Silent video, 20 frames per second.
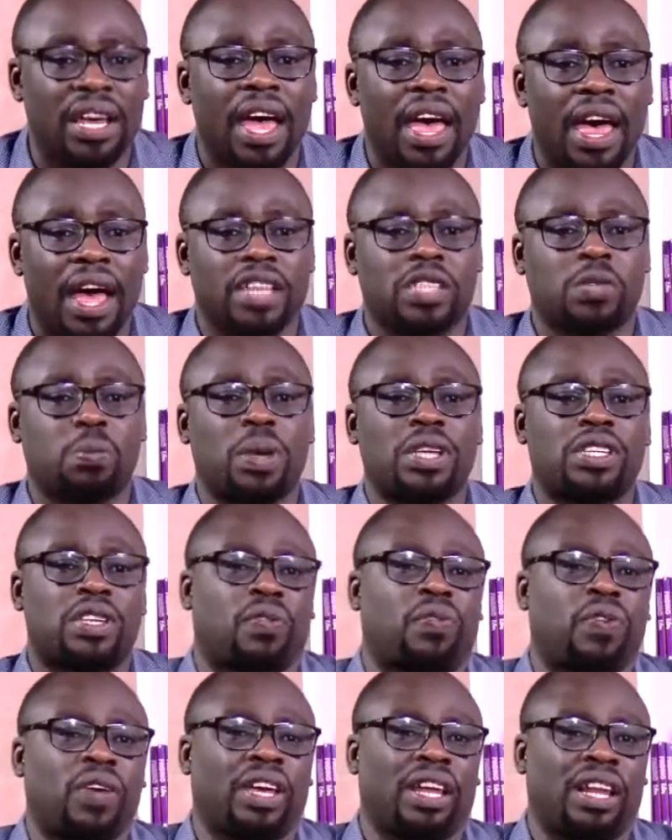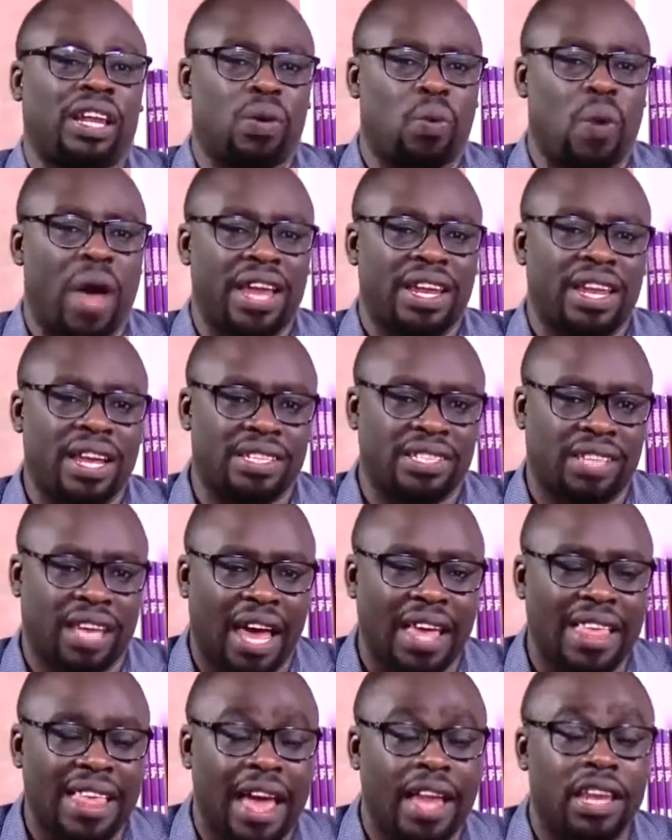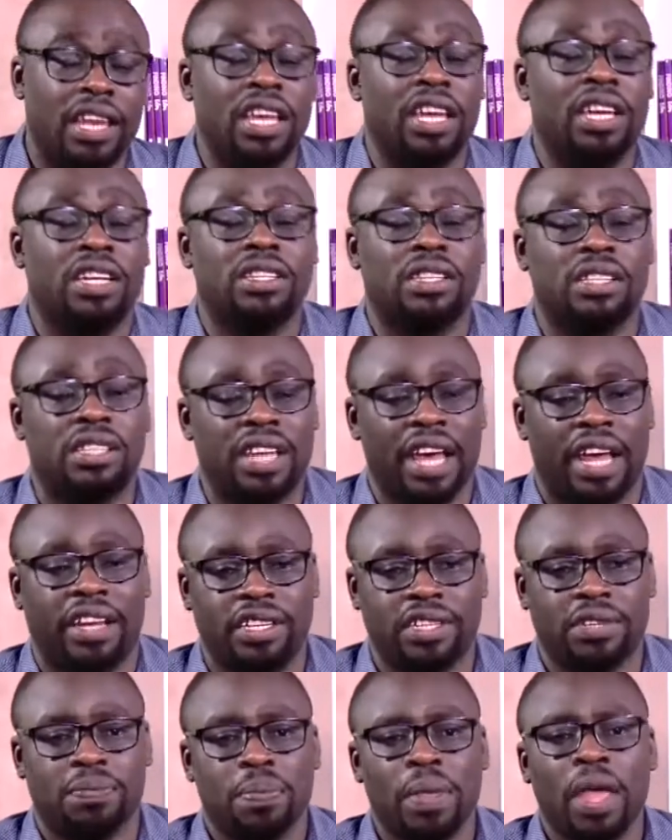And specifically, why does Kenya need debt?